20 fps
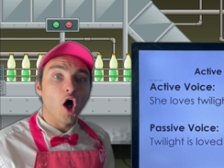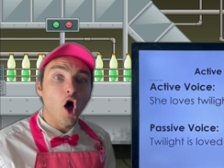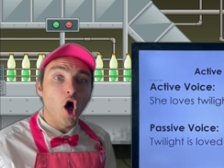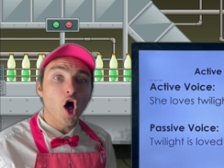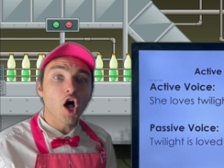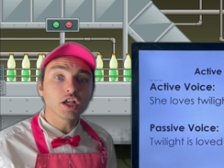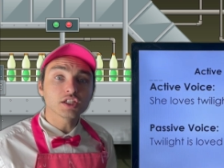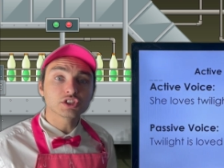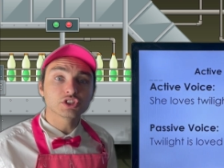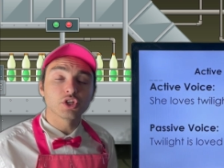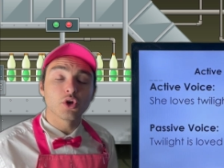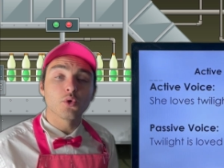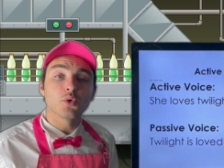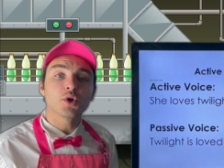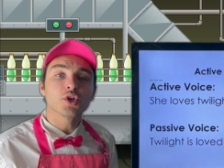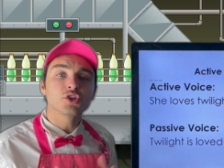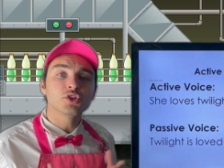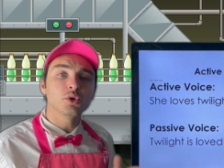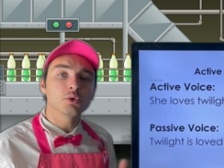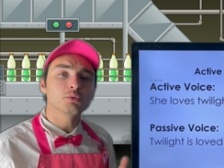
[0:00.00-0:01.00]

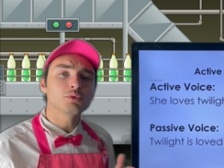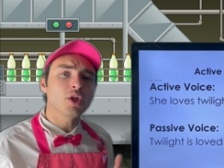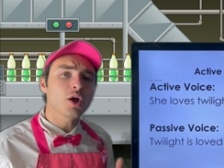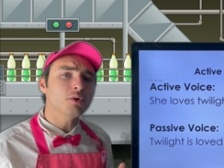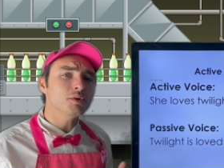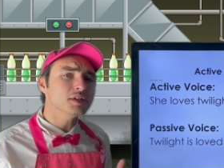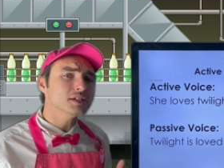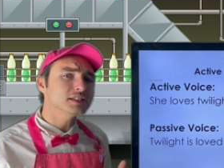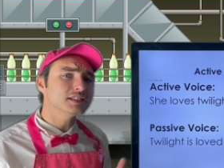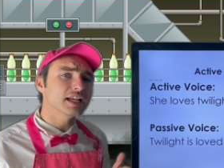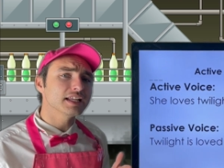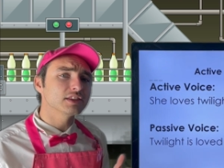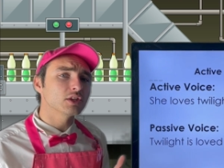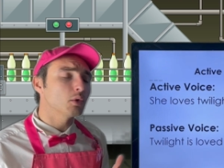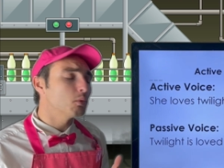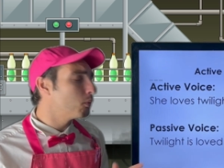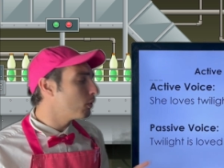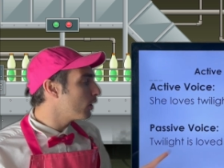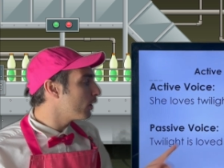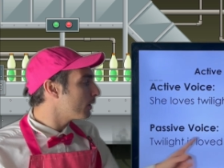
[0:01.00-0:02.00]
Also, you'll notice that the
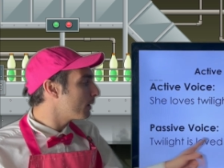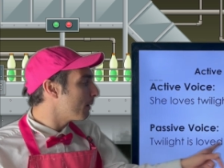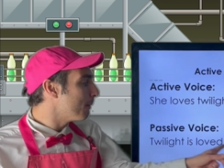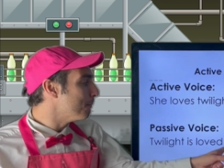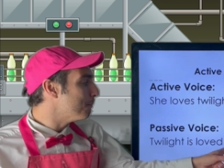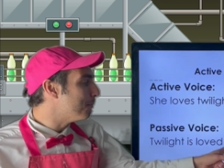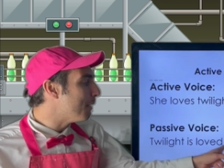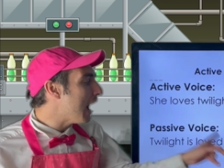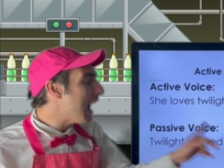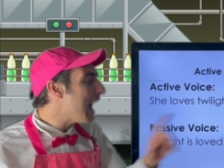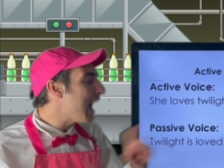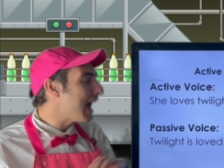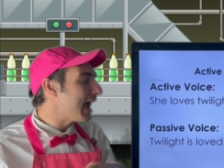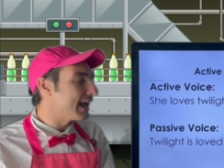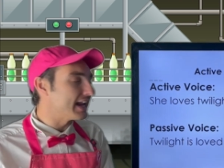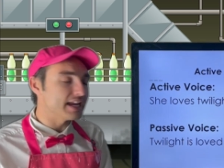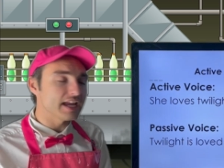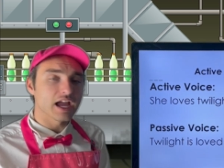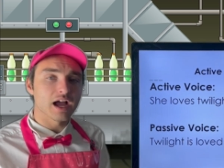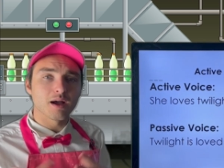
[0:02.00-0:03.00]
word by
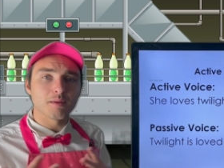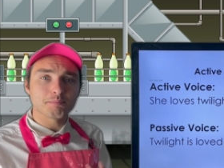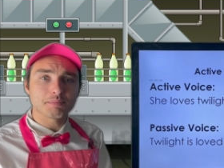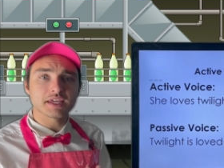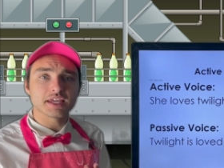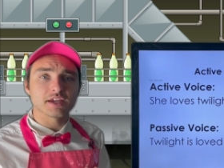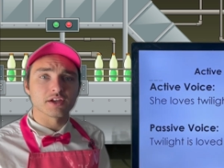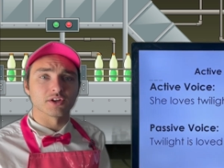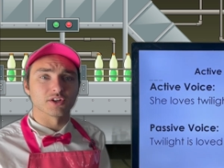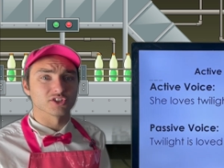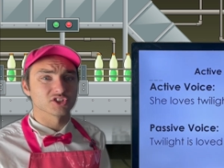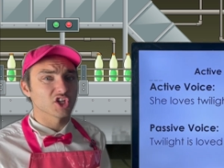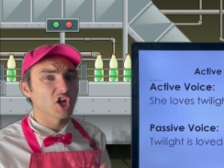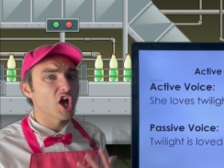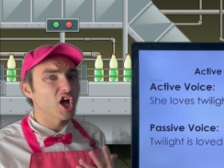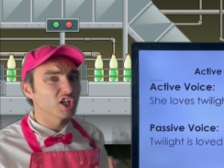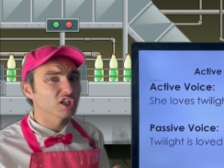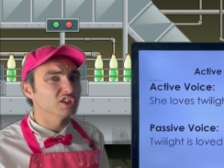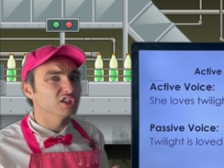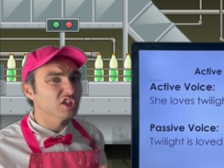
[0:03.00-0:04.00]
appears
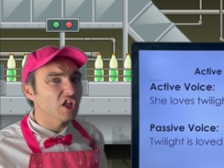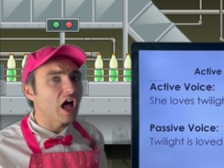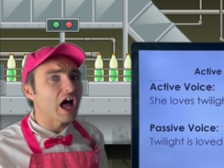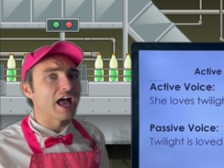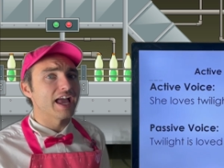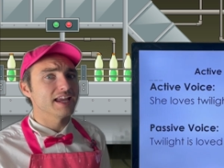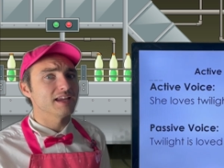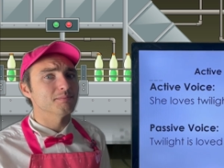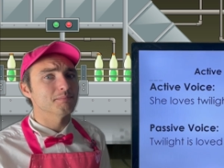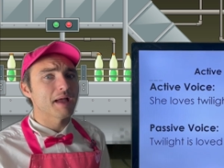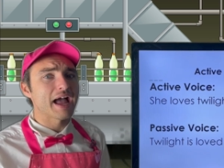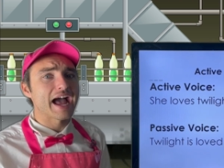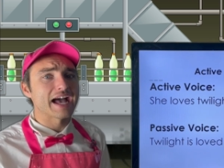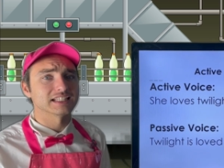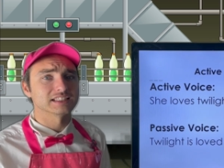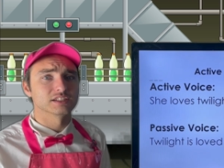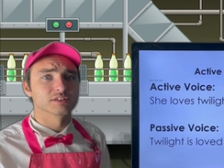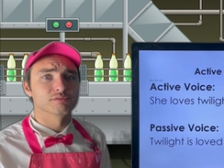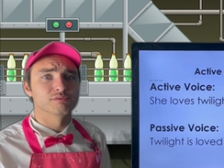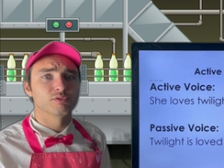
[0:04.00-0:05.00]
a lot in
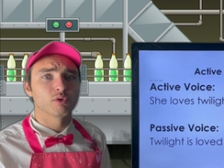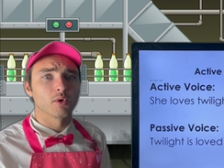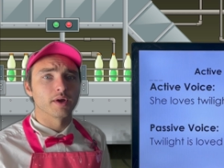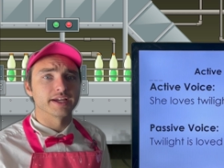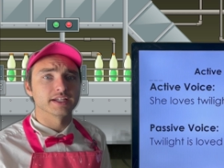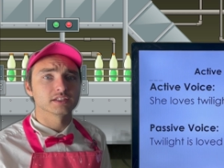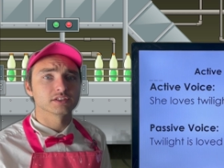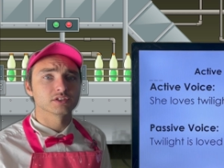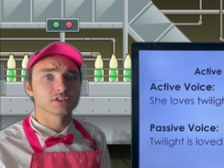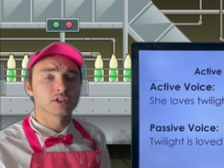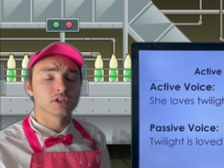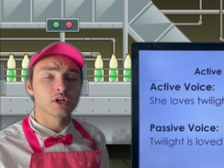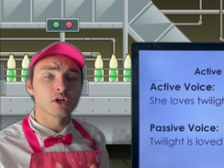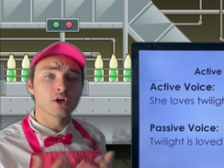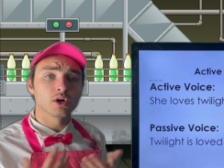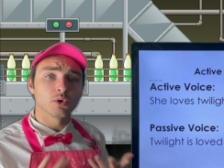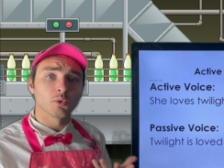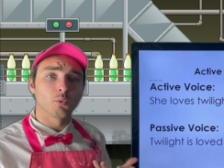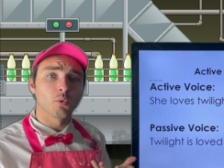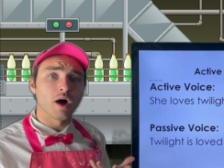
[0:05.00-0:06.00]
passive voice.
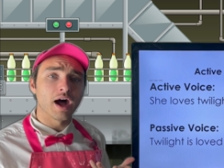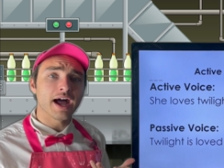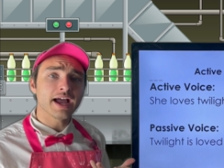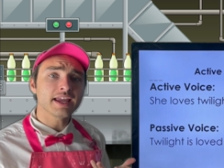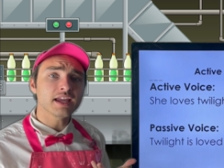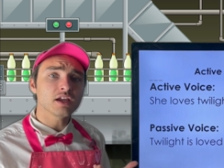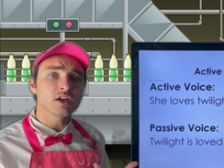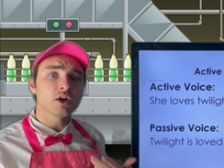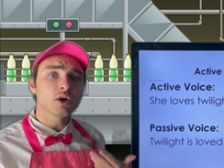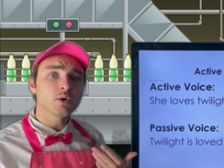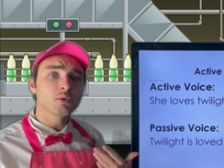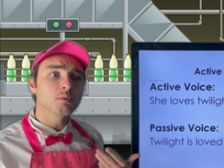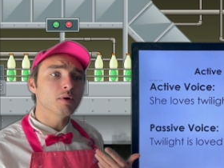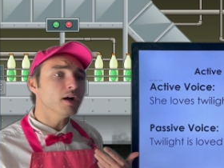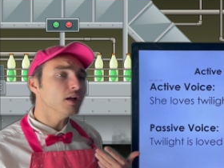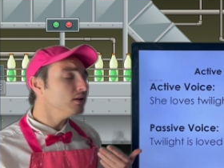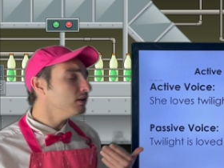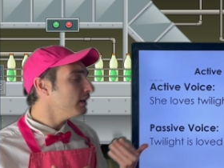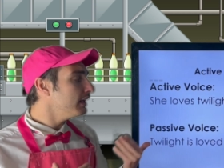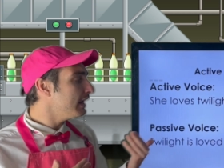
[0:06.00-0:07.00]
Why?
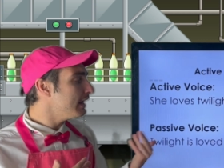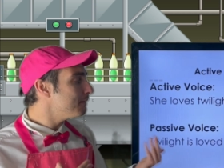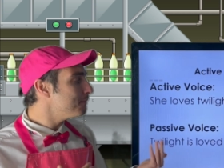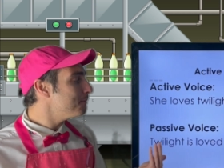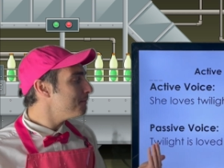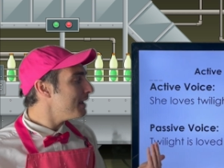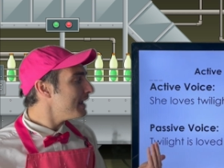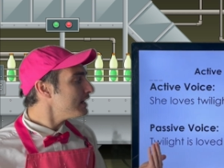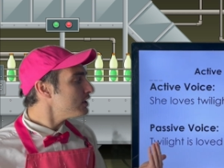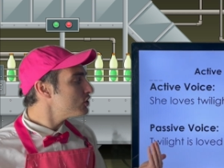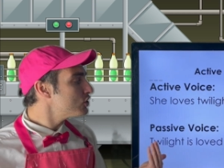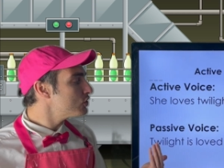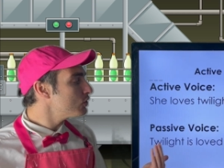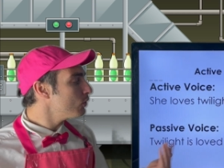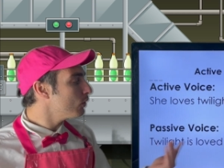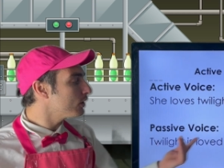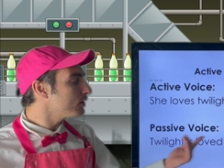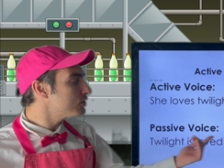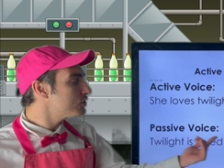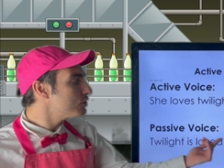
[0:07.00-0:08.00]
Well, it makes
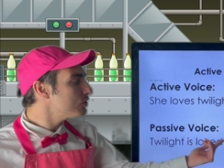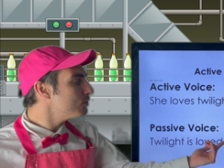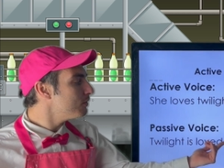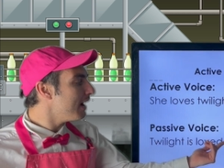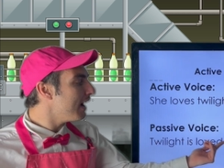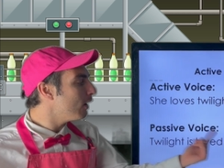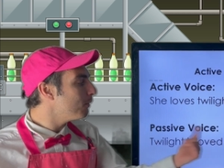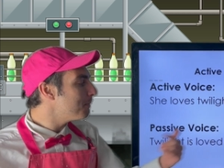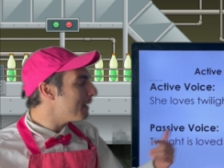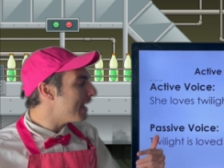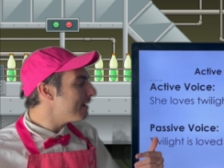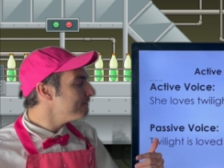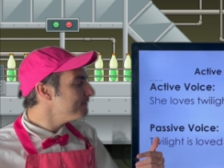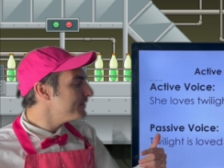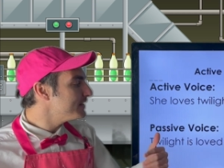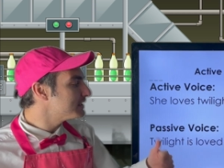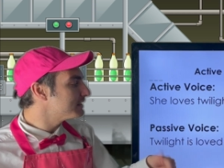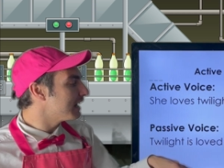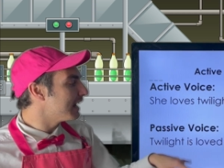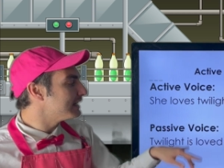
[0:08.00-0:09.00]
sure to help
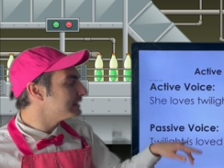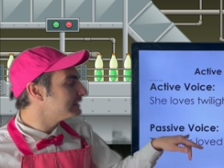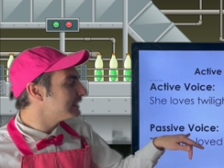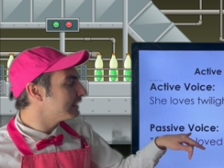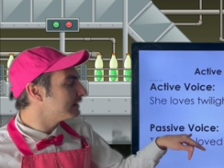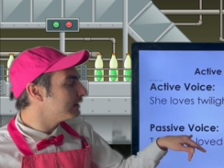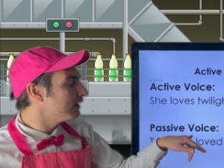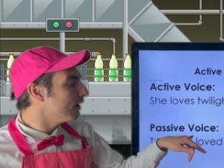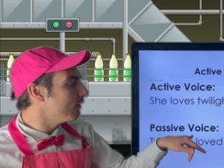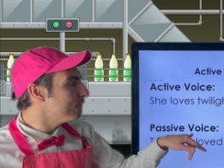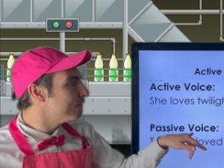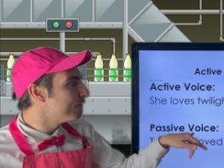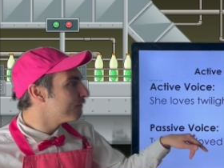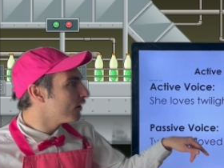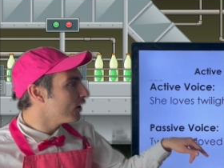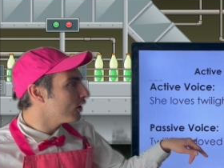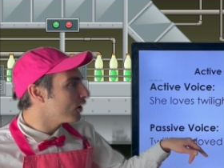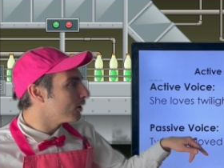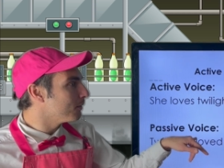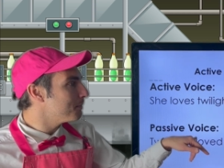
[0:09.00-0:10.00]
emphasize that the
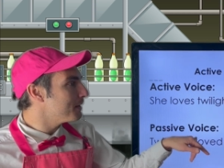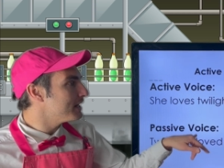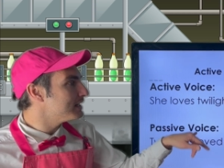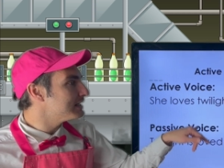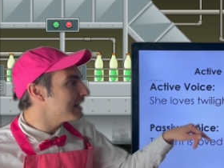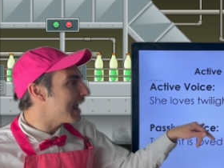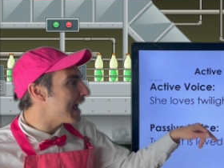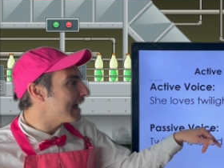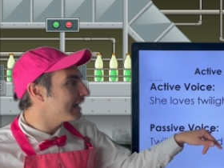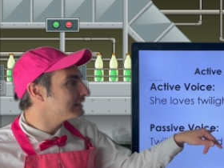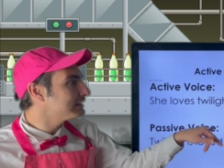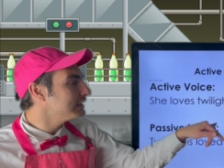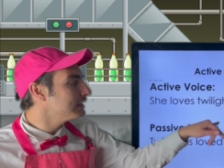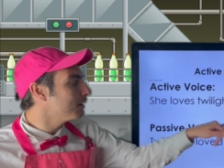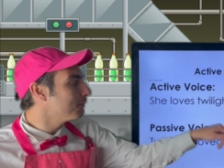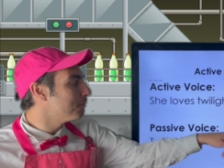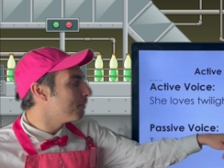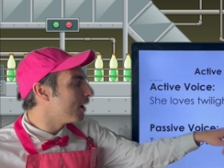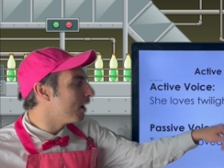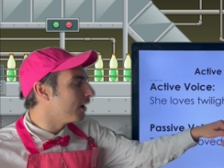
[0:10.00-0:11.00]
verb is acting
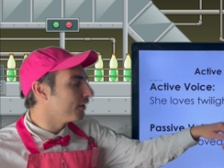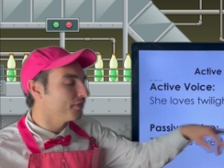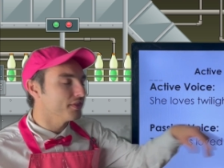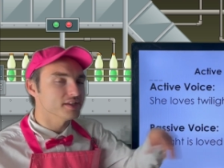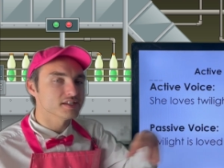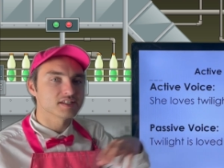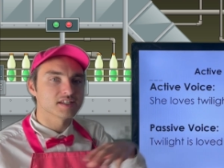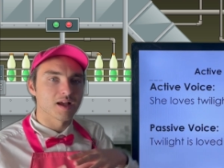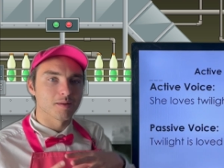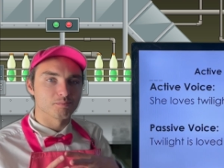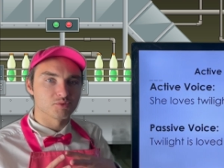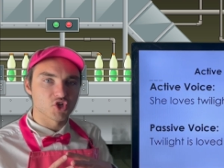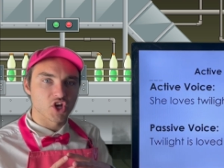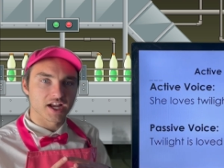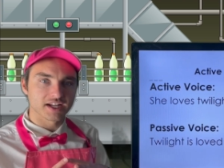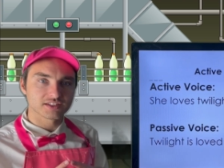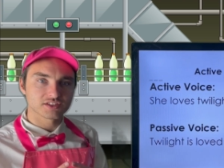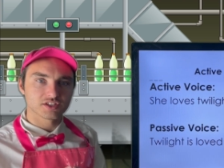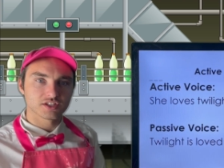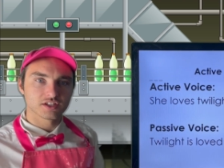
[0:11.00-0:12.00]
upon the
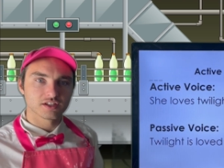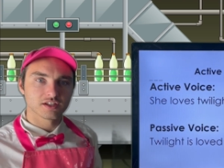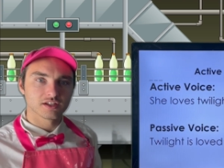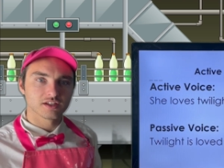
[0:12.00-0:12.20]
subject.